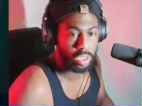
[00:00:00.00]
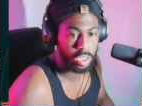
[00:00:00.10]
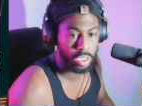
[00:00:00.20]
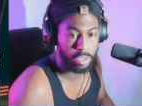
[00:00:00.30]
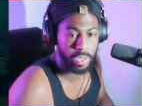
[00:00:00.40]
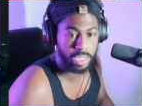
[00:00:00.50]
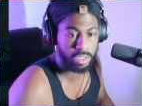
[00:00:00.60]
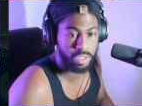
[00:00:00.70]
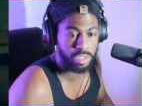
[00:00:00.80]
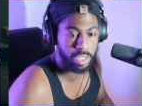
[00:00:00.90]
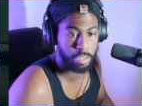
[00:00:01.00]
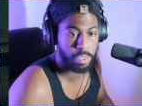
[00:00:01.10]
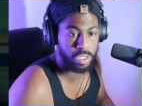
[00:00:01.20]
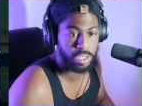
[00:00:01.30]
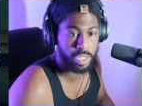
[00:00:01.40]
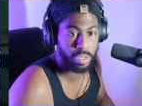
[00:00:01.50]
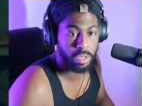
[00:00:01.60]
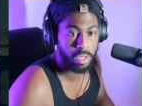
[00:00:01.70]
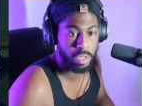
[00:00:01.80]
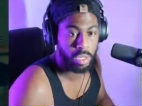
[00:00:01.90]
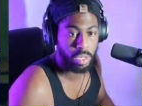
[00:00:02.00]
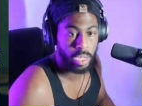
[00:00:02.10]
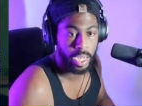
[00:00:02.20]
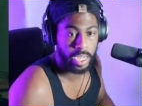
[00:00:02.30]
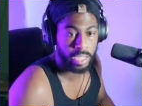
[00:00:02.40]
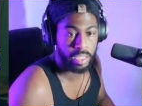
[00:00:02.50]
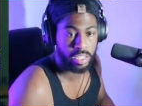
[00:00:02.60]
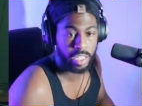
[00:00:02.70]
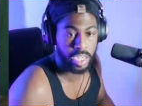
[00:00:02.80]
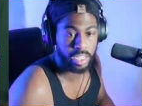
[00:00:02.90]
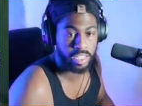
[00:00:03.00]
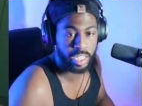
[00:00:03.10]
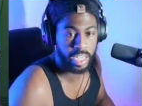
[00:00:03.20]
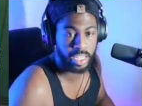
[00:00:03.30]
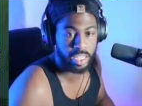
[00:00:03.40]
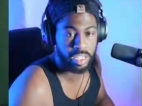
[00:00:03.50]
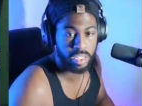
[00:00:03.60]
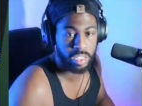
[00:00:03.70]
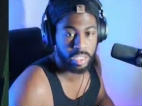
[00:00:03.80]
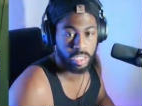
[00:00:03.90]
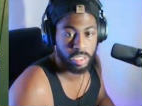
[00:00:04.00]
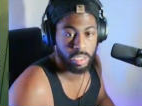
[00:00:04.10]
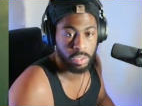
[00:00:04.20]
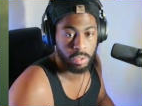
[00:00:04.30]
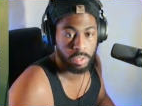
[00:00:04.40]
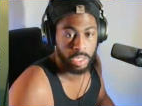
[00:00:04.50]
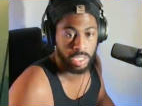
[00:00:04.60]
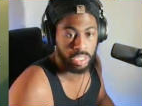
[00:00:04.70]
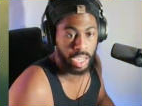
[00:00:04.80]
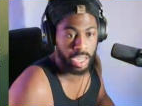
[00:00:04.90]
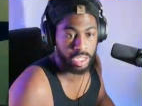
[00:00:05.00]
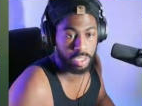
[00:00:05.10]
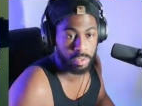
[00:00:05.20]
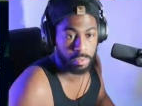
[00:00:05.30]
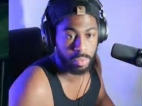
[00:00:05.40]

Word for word: You actually scared me just now. I got this, I got this, I got this! It's a cage, with